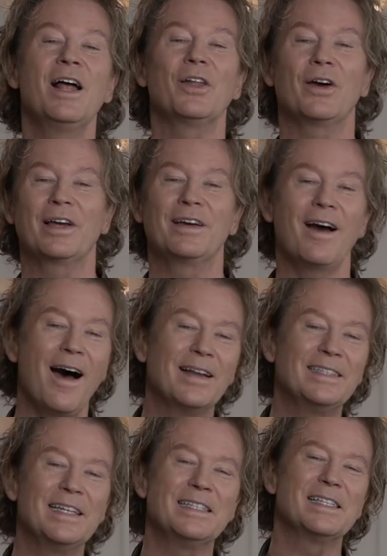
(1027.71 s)
Look,
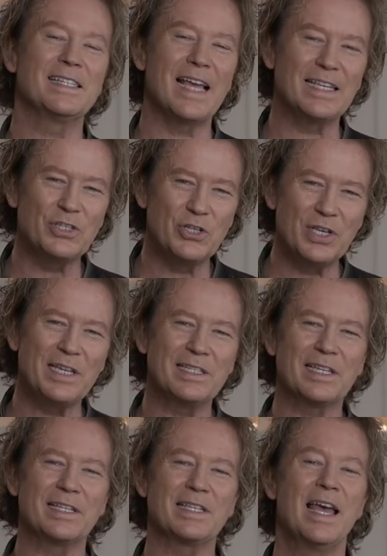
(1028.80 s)
God didn't send
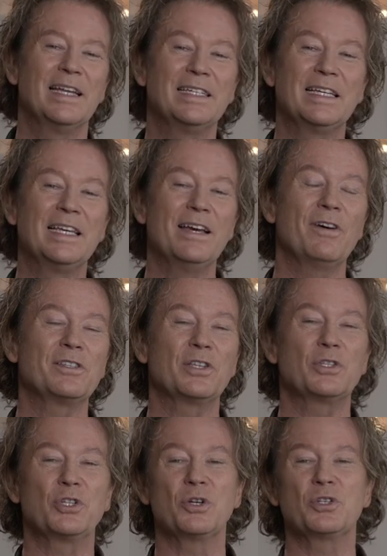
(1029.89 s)
Jesus to give us a
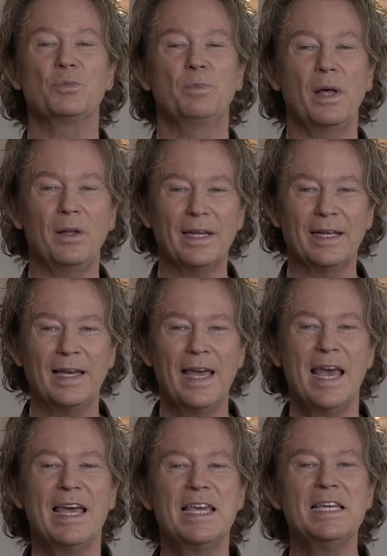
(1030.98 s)
church building.
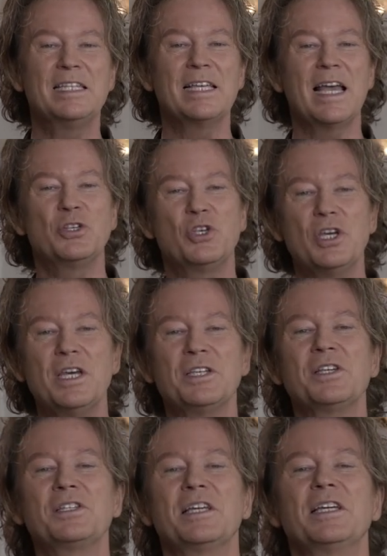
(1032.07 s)
He sent
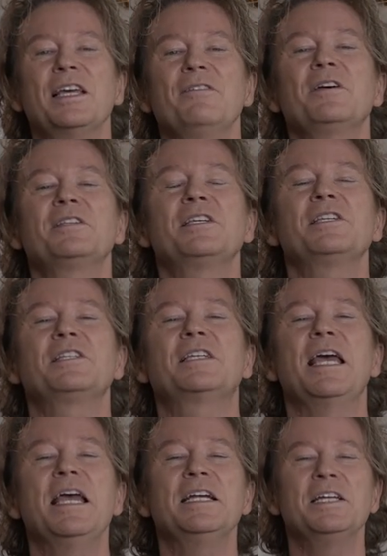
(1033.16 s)
Jesus to give us his
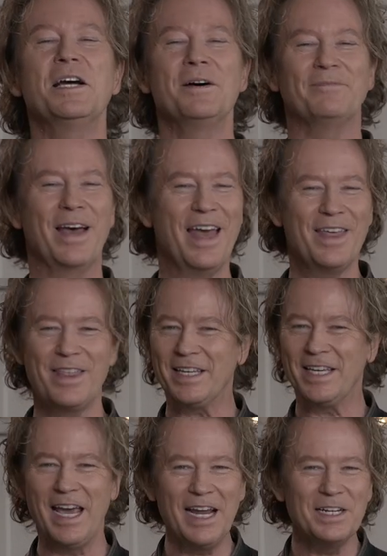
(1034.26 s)
kingdom, the
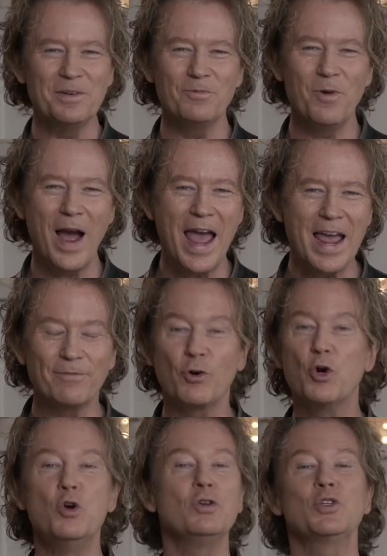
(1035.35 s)
kingdom way
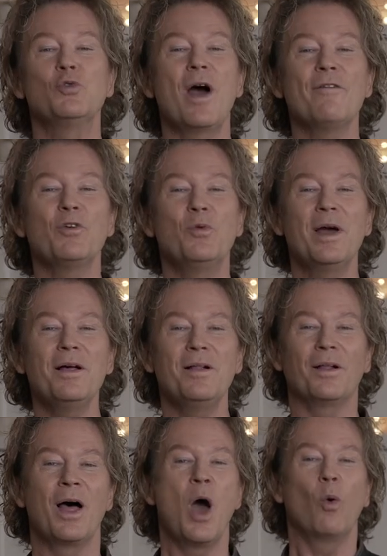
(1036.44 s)
for whosoever
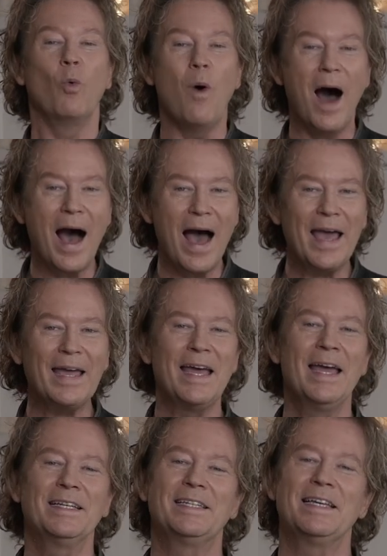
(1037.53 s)
will. Why?
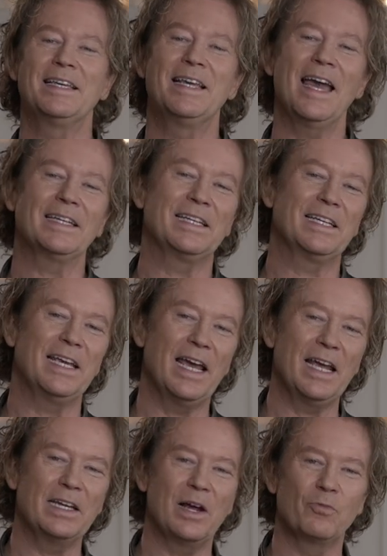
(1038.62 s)
To get
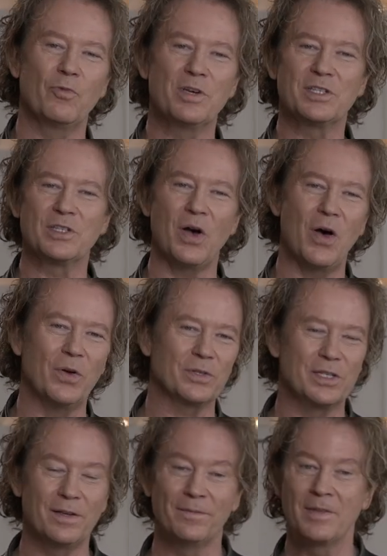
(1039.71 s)
kingdom results.